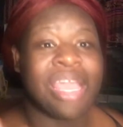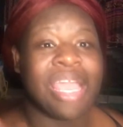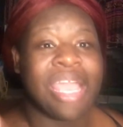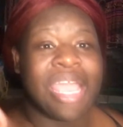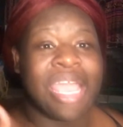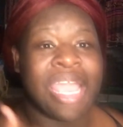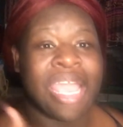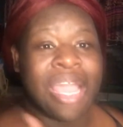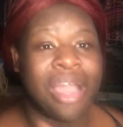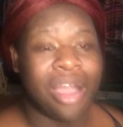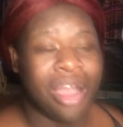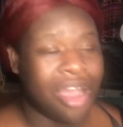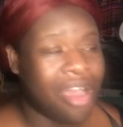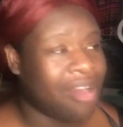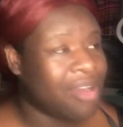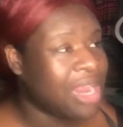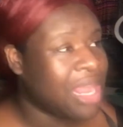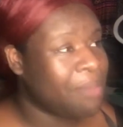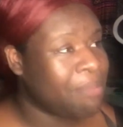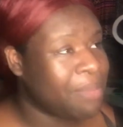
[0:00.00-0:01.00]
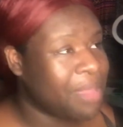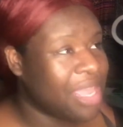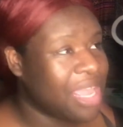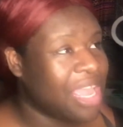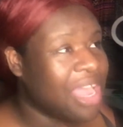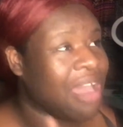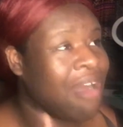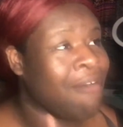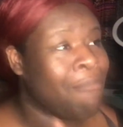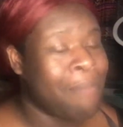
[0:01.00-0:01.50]
and all that,
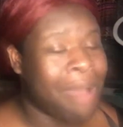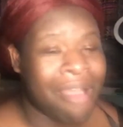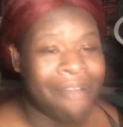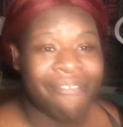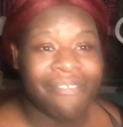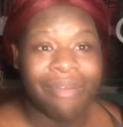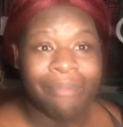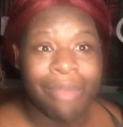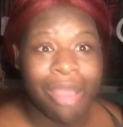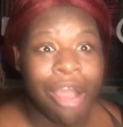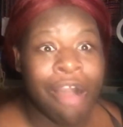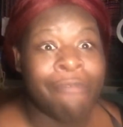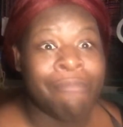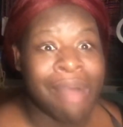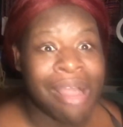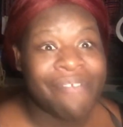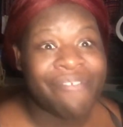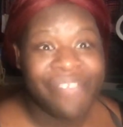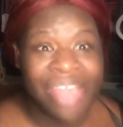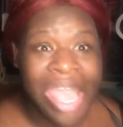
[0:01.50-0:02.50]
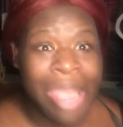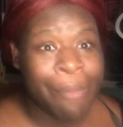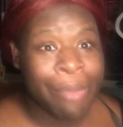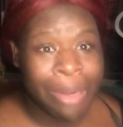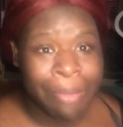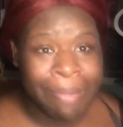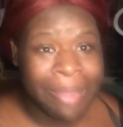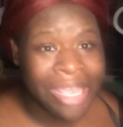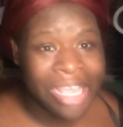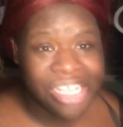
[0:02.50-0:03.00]
or my
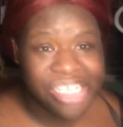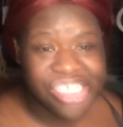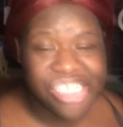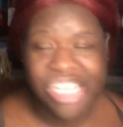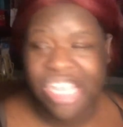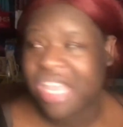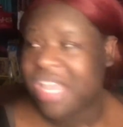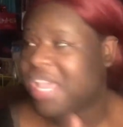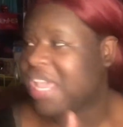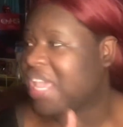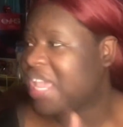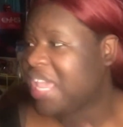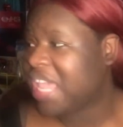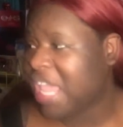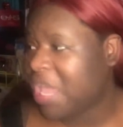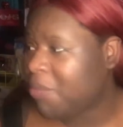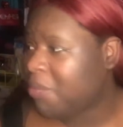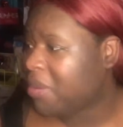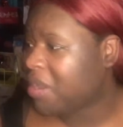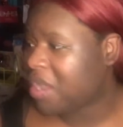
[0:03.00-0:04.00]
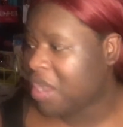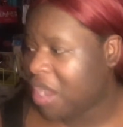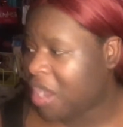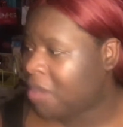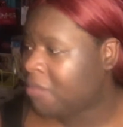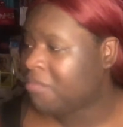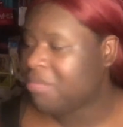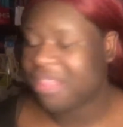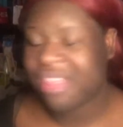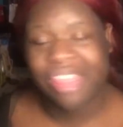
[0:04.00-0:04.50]
family, bitch, he would
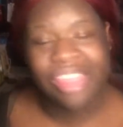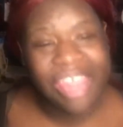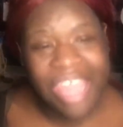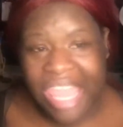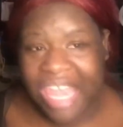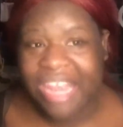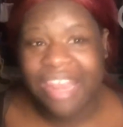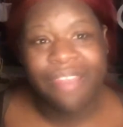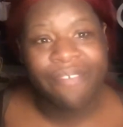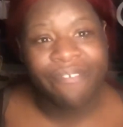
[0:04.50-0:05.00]
come set the